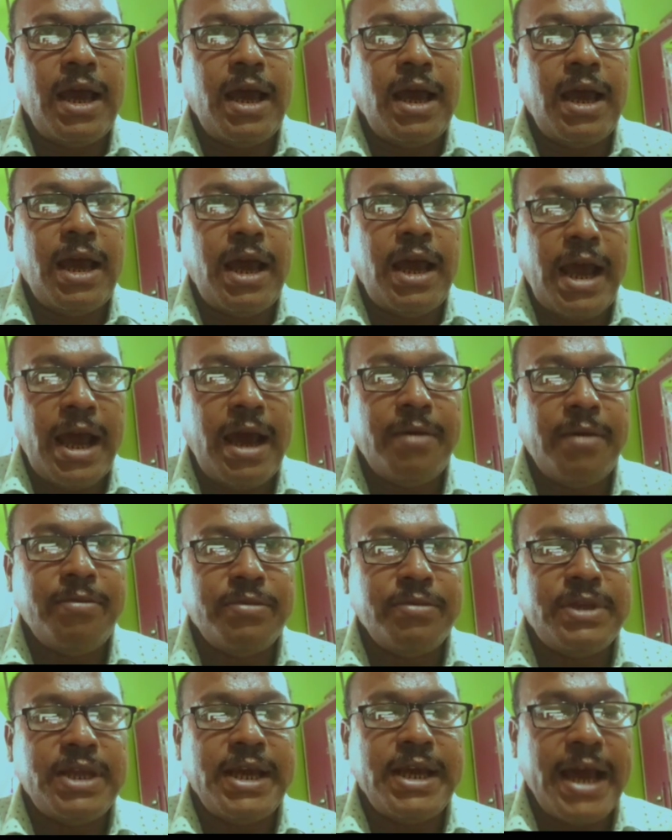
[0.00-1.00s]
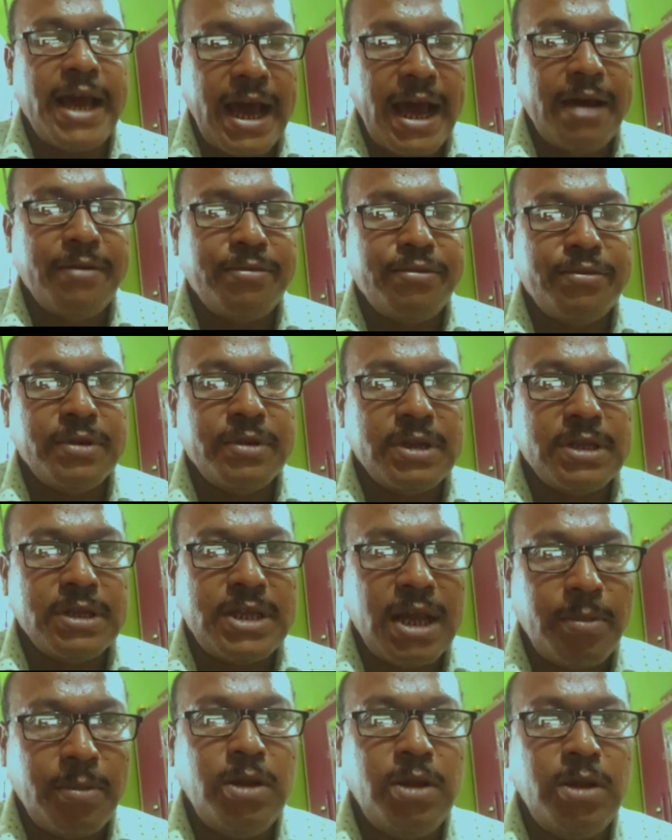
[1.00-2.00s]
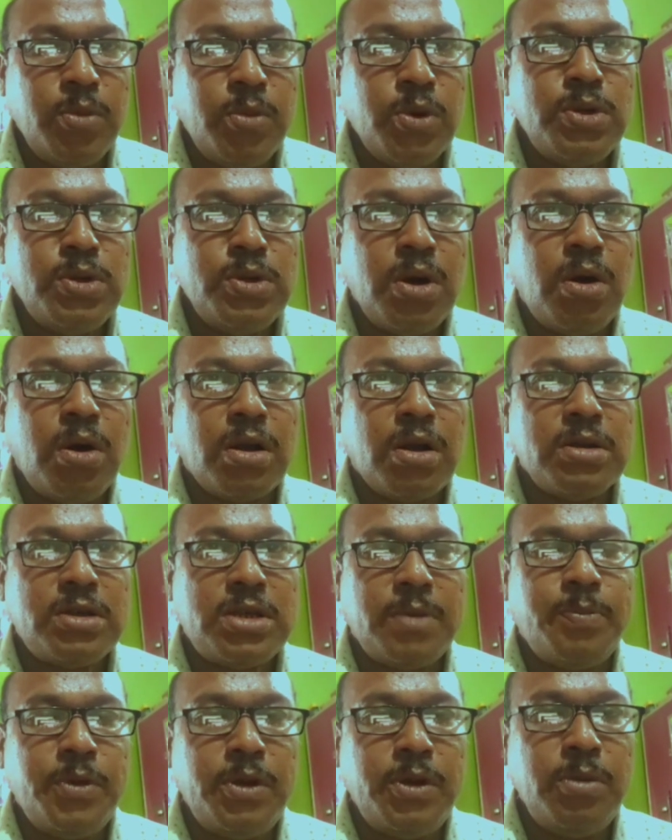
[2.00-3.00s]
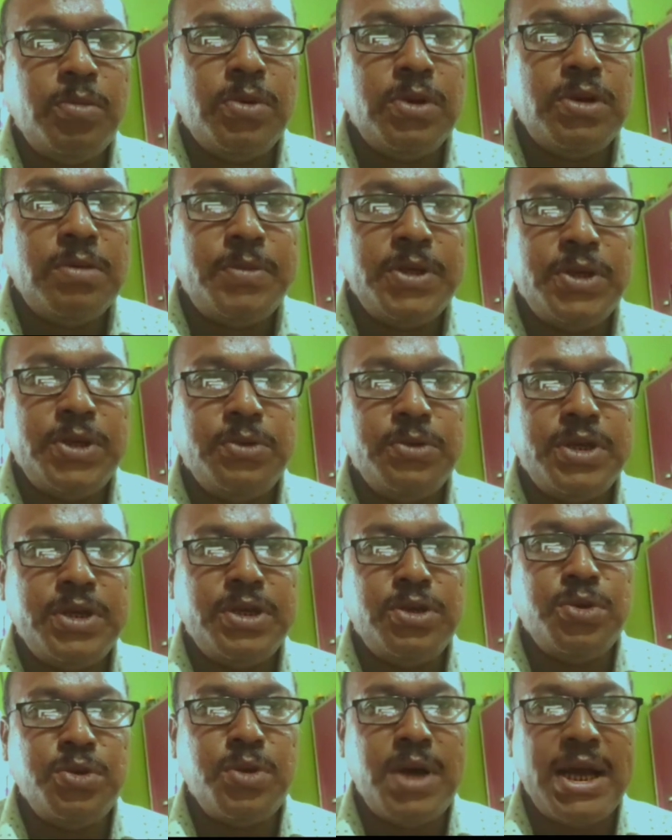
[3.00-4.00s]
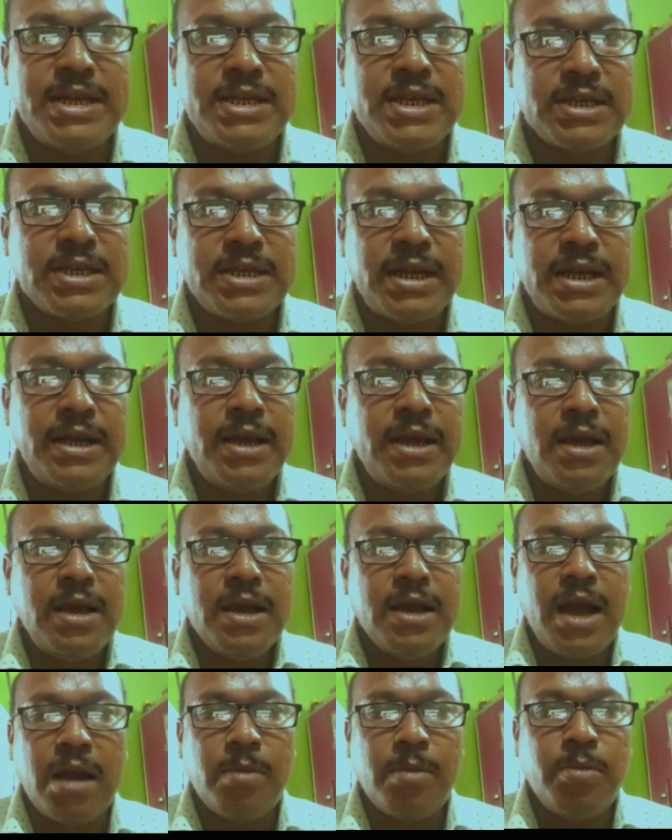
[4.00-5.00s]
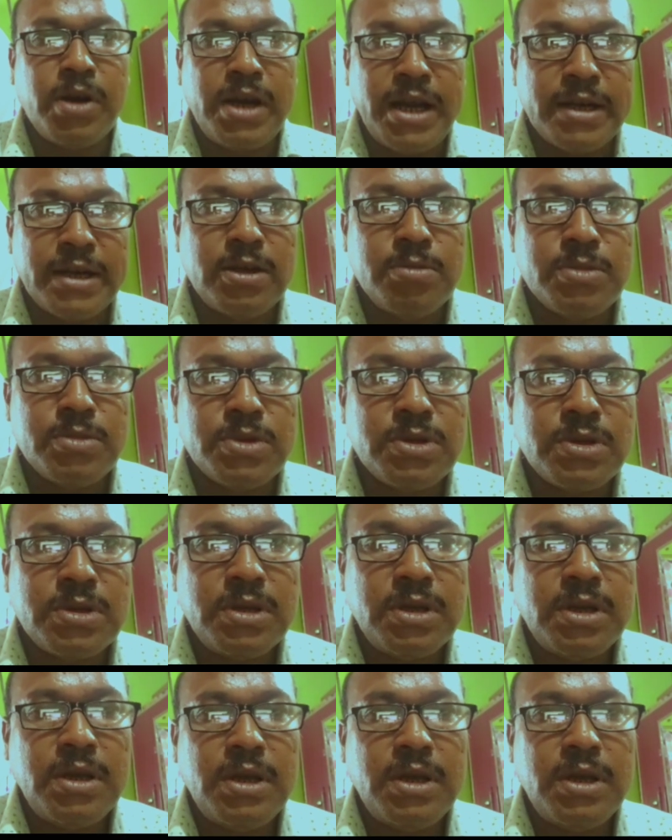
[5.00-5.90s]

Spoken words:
have double bond or triple bond between two adjacent carbon atoms.